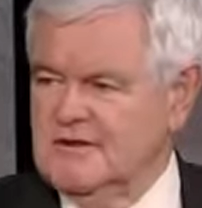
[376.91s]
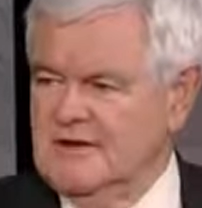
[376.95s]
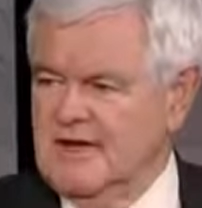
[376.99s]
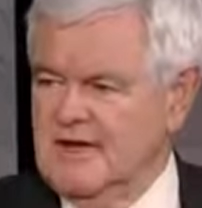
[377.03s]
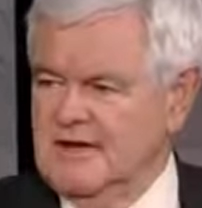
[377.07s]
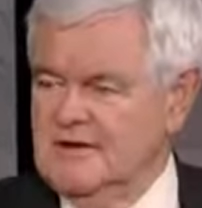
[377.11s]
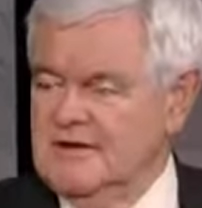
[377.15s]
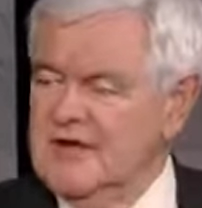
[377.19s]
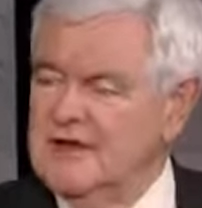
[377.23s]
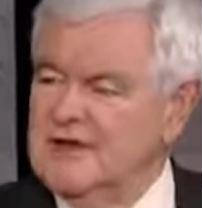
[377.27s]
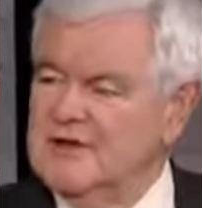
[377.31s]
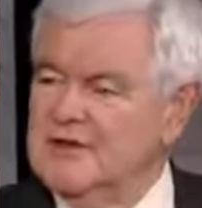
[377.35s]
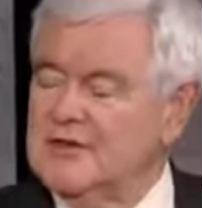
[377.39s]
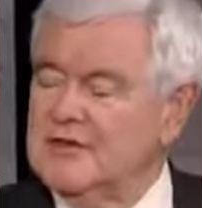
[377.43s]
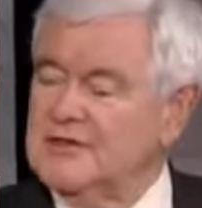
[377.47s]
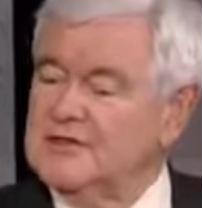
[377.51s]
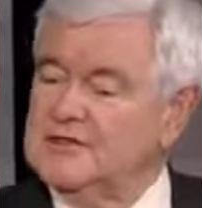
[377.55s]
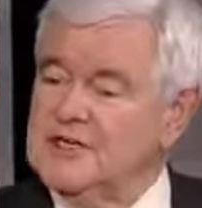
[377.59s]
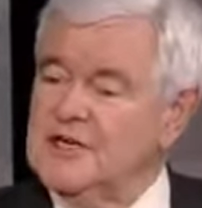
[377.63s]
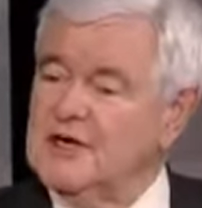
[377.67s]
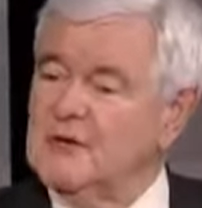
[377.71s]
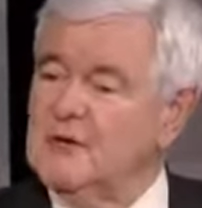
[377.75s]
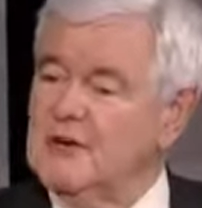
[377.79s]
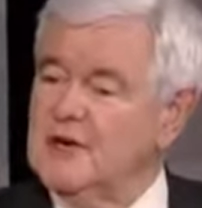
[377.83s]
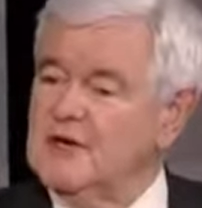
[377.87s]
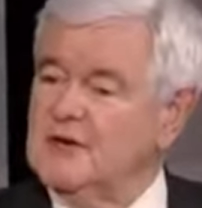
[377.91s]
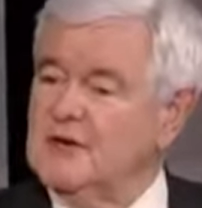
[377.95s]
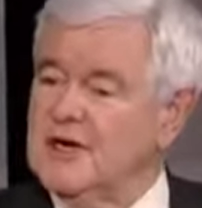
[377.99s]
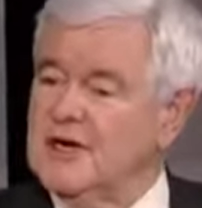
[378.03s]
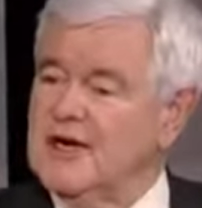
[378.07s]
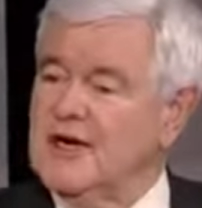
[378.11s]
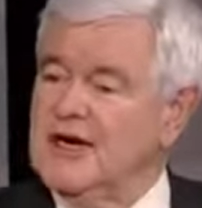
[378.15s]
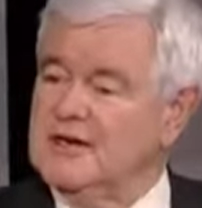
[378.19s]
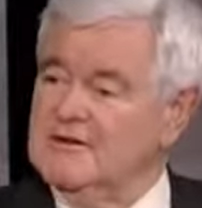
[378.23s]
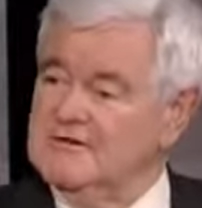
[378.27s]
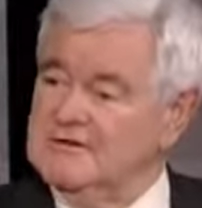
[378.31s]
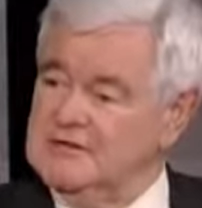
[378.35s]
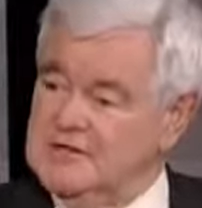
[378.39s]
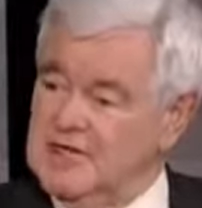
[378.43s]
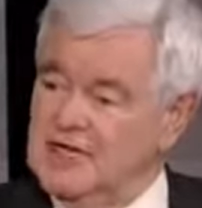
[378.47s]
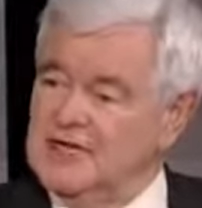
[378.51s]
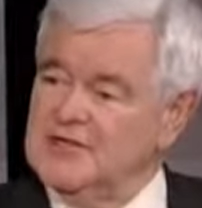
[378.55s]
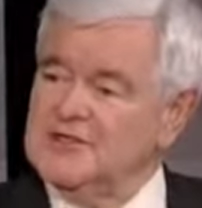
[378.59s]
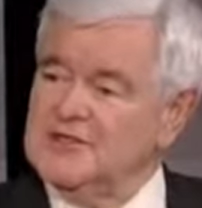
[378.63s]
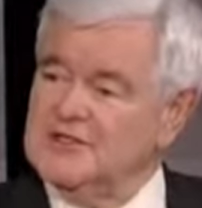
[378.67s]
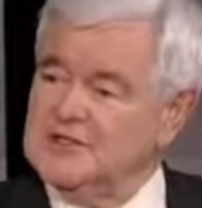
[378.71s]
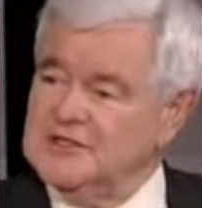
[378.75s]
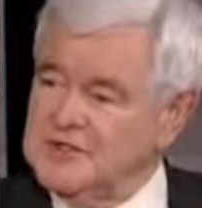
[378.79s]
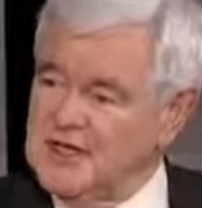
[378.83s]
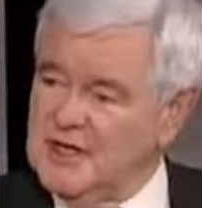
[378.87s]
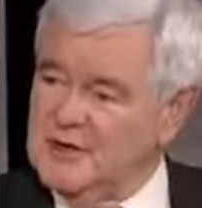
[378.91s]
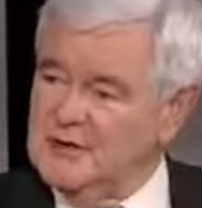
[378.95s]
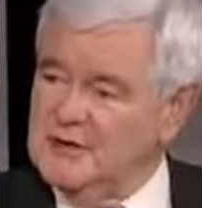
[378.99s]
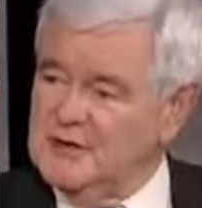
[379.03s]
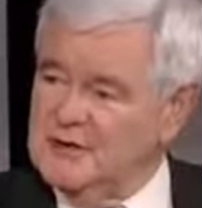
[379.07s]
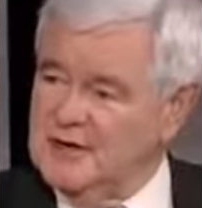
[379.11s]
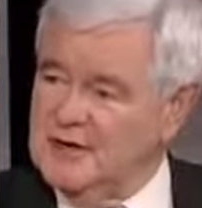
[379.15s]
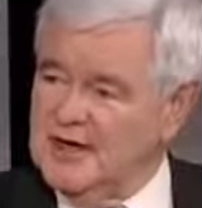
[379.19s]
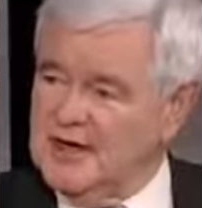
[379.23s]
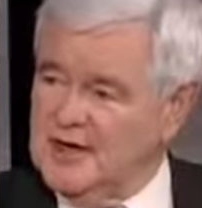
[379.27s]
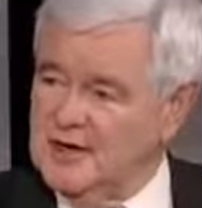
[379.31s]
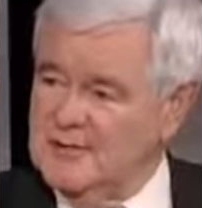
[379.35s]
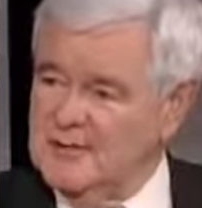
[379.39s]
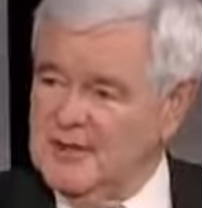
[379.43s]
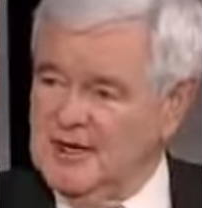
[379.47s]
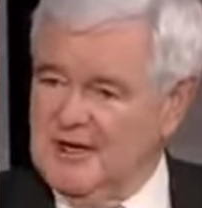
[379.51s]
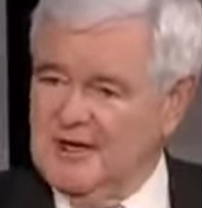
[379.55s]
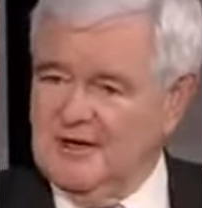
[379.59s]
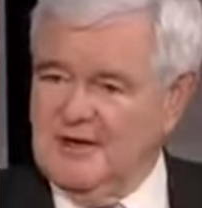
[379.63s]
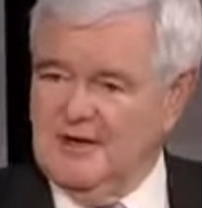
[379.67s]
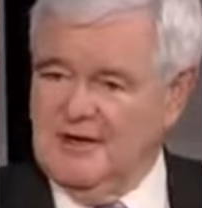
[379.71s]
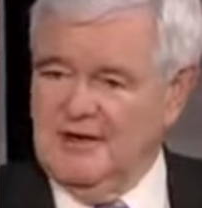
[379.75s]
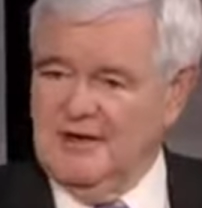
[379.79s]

And then you think, gee, I wonder what kind of judges they're they anti-faith,